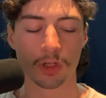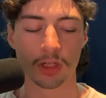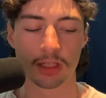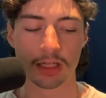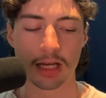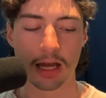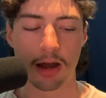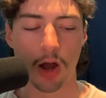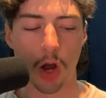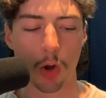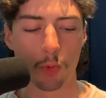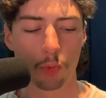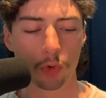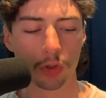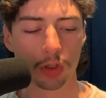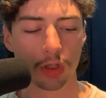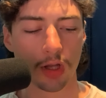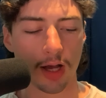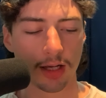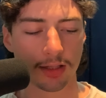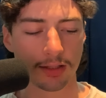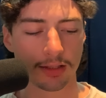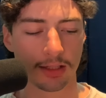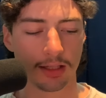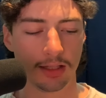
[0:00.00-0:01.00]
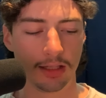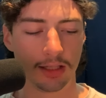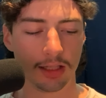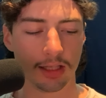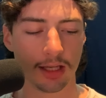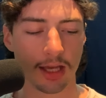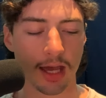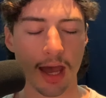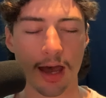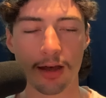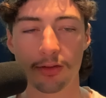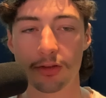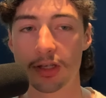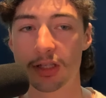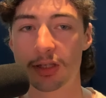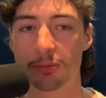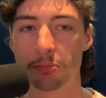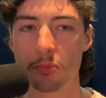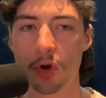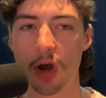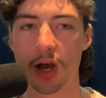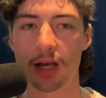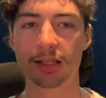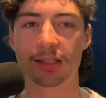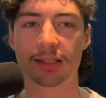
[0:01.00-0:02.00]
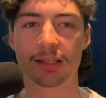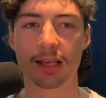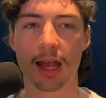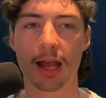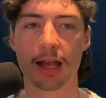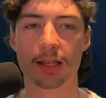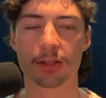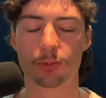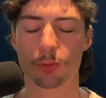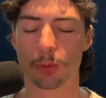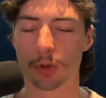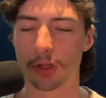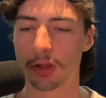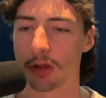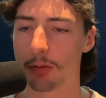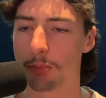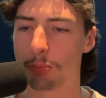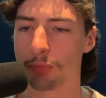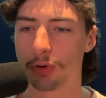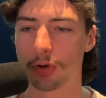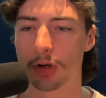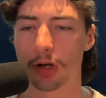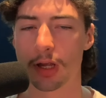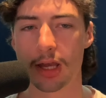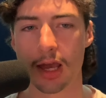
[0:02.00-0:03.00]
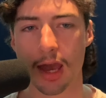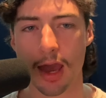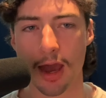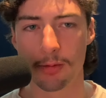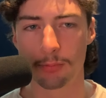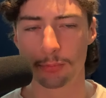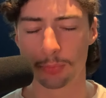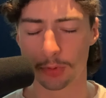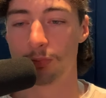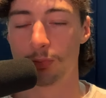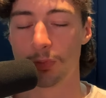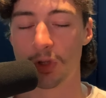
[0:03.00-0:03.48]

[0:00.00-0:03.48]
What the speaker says: Now, I would like to hear how this mic sounds with a preamp,